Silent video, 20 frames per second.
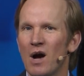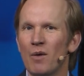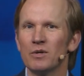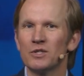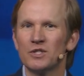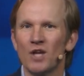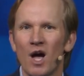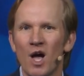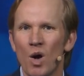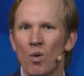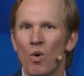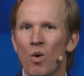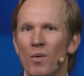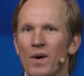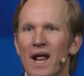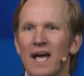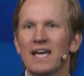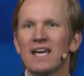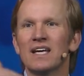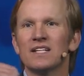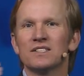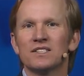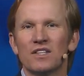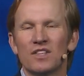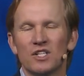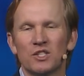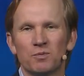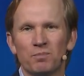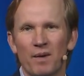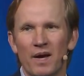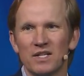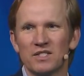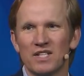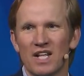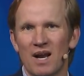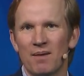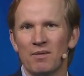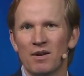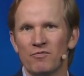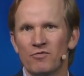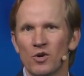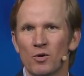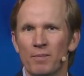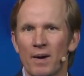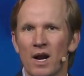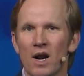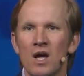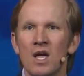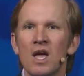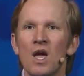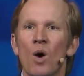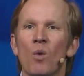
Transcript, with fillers: I always thought, well, when I get to this place, then I'm going to feel better.